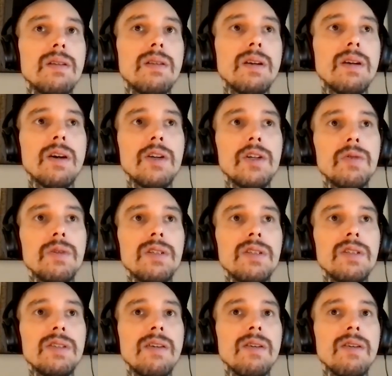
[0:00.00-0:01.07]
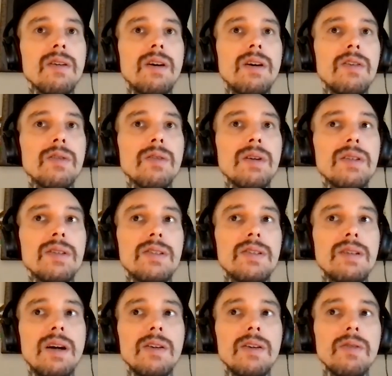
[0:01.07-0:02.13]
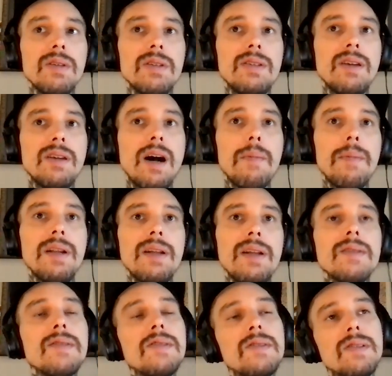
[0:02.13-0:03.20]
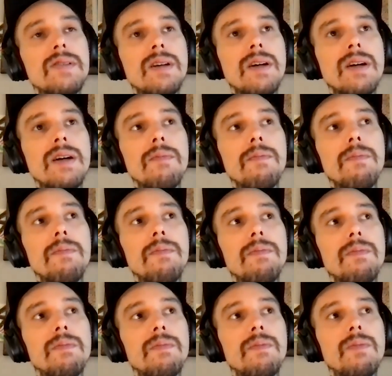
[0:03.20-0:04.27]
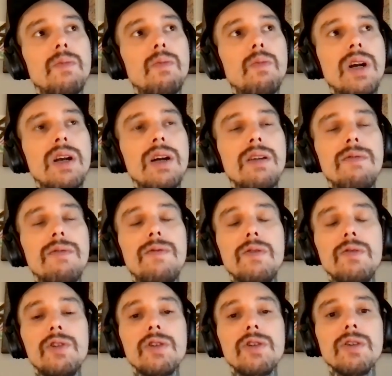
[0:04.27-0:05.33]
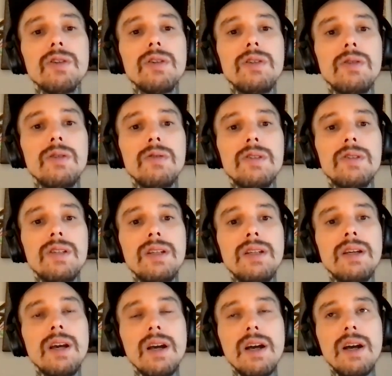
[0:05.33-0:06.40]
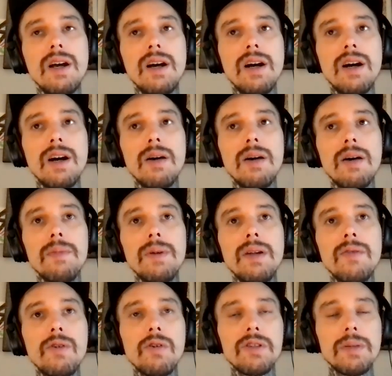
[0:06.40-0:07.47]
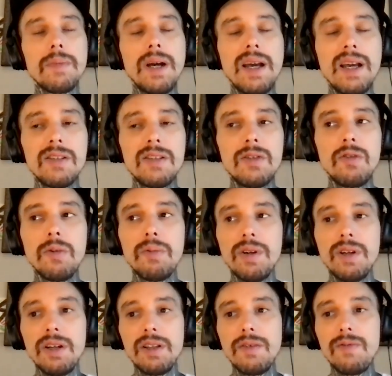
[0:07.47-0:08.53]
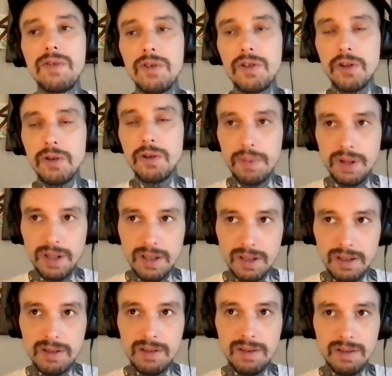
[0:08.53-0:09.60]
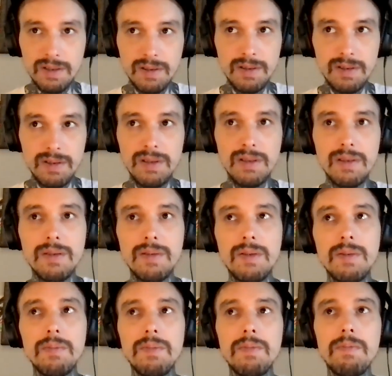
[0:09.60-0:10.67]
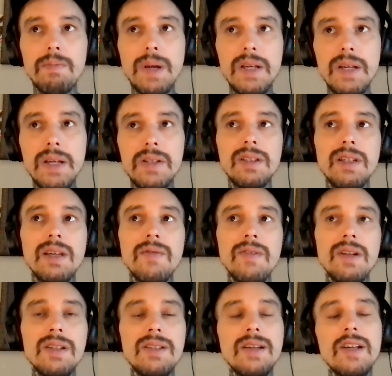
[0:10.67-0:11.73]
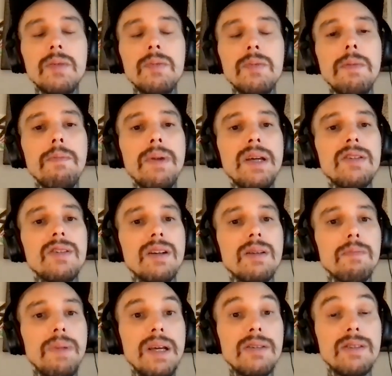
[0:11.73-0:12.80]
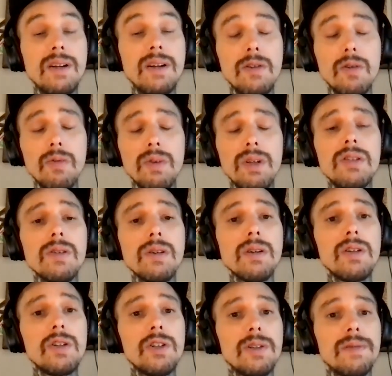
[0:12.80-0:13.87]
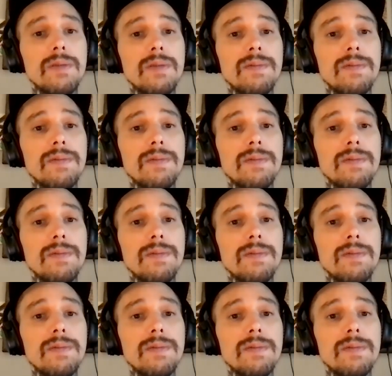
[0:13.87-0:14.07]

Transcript: the countries that are under its, under its dominance, um, what kind of future you see. Um, and of course, I'm not asking you to predict the future, but basically give an assessment based on, based on your research